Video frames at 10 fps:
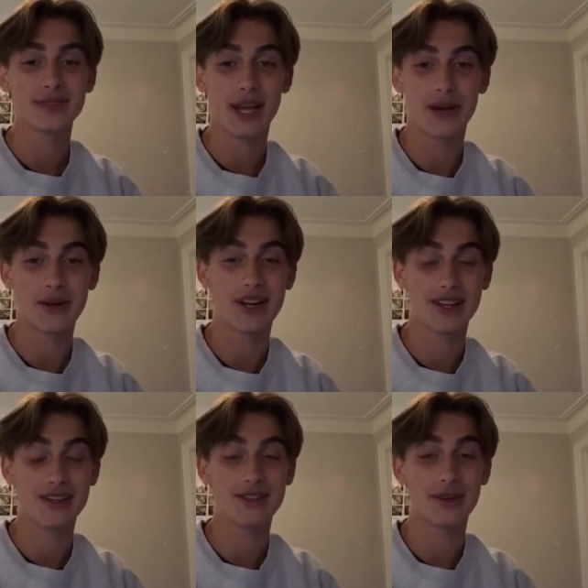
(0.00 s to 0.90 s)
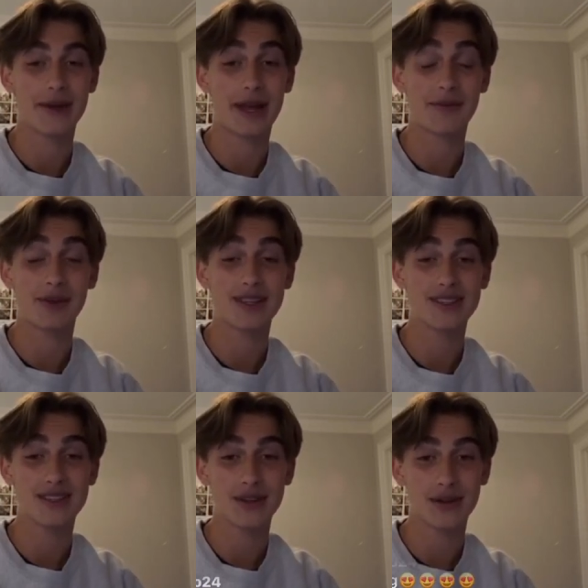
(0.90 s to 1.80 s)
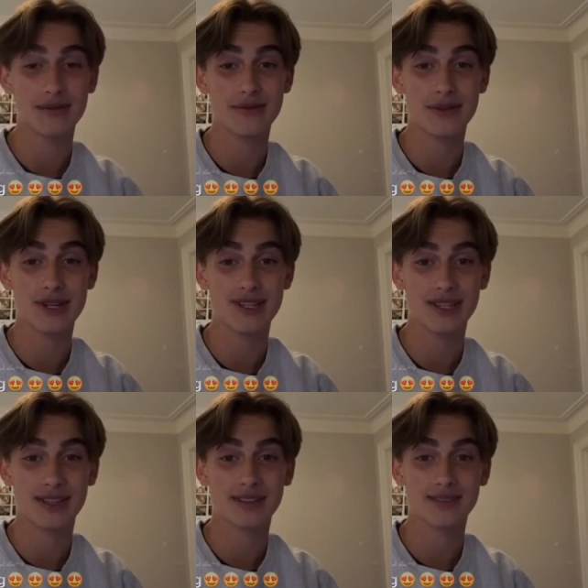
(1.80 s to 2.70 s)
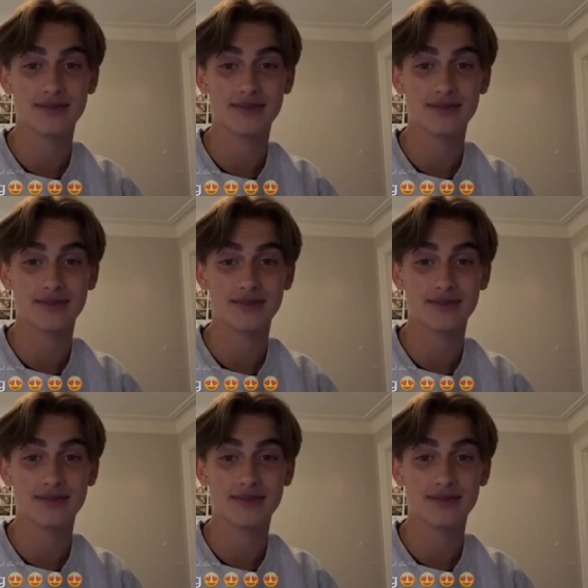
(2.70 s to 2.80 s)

I wanna hug you so bad. Please do. I'm freezing.